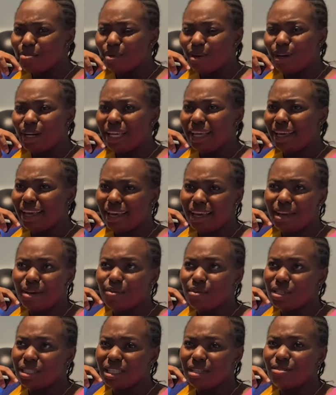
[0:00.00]
But yeah, it
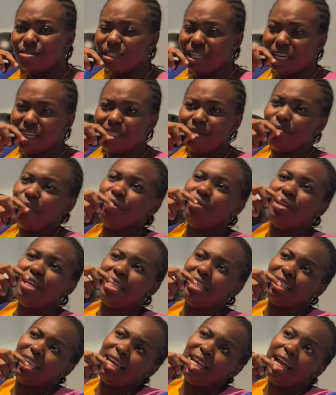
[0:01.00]
was a good
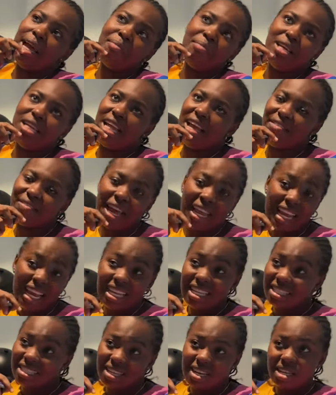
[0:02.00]
experience. Like I mean, I
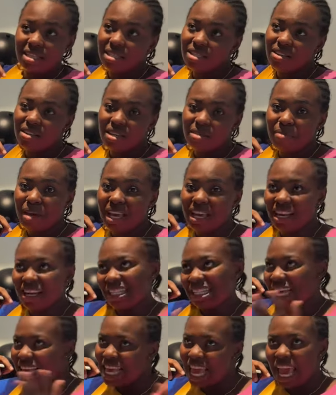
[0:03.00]
finally saw snow in my head. I
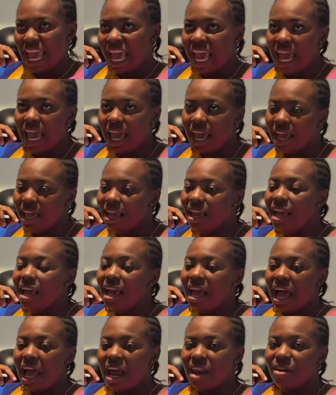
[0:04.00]
was like, yay,
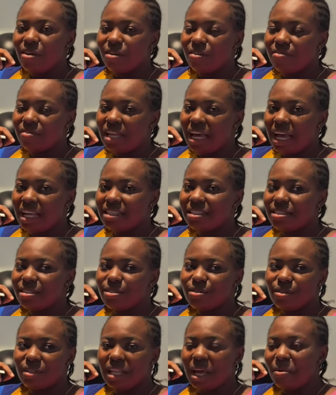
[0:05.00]
and all of that.
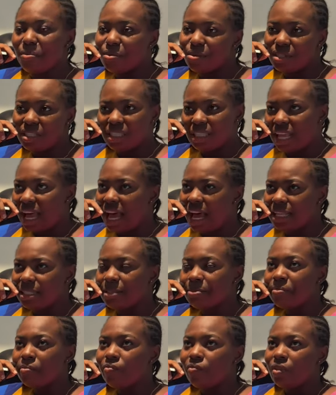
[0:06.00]
So that was
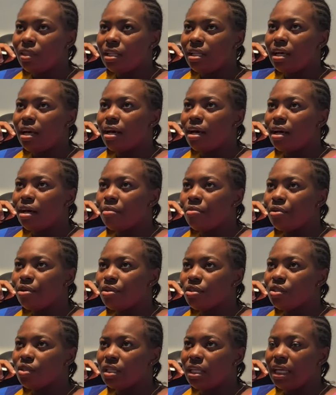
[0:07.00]
that. Um,
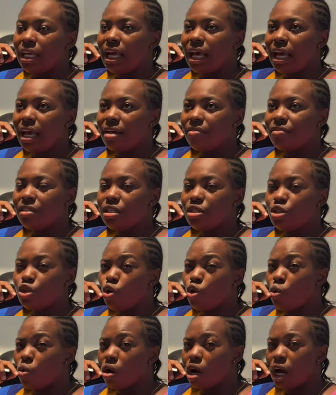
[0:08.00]
also, they have
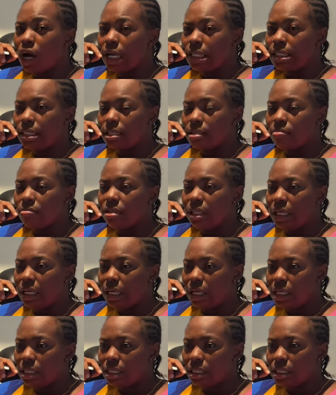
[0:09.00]
go karting
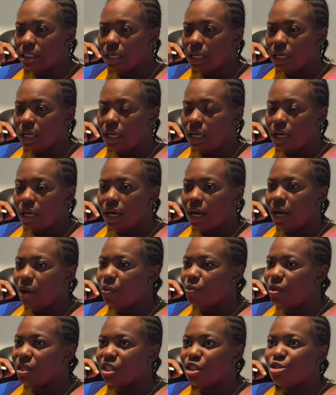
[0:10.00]
place,
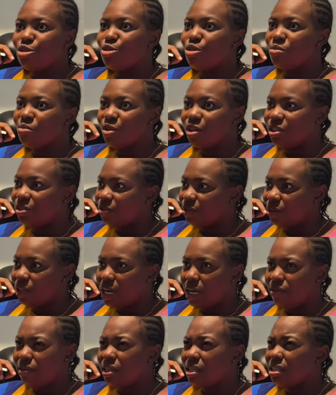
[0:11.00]
which is so much fun.
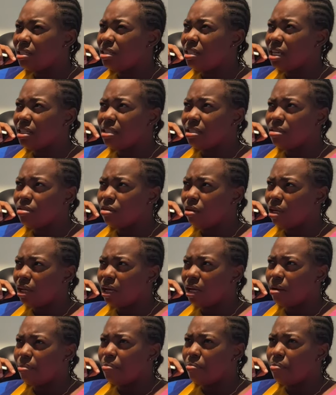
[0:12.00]
I think it's thirty
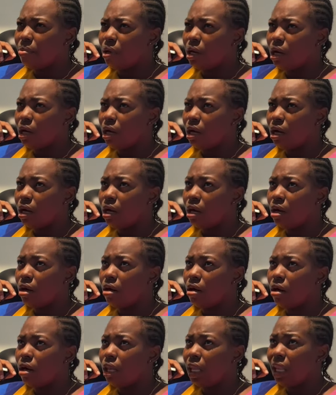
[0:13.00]
dollar
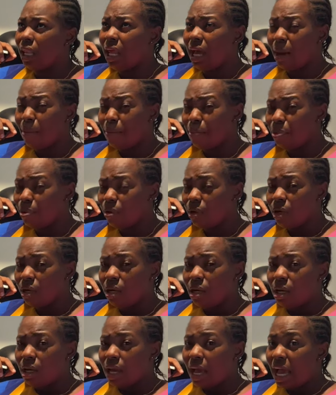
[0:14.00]
per lap.
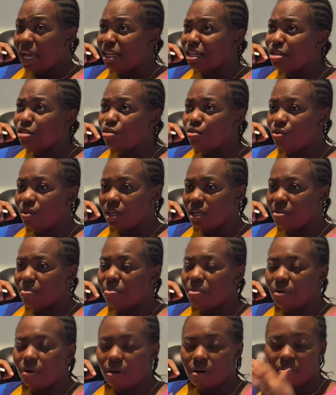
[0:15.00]
I didn't do
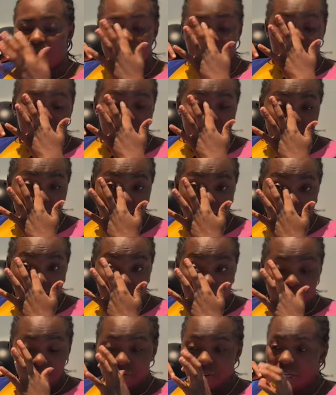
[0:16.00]
it, but my fiance
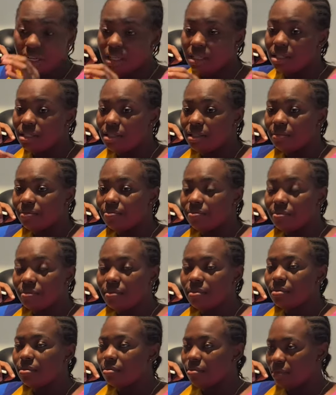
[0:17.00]
and his friends
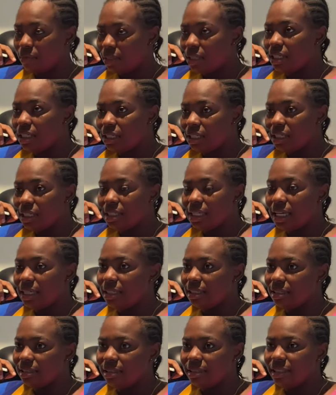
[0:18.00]
did it,
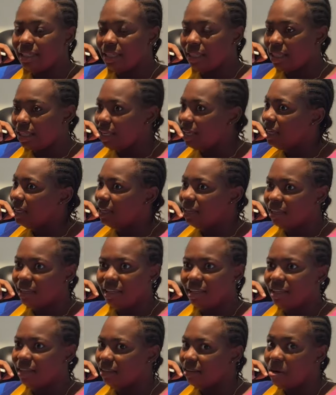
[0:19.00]
and they think
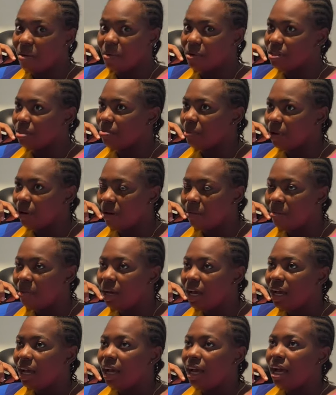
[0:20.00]
it was bomb.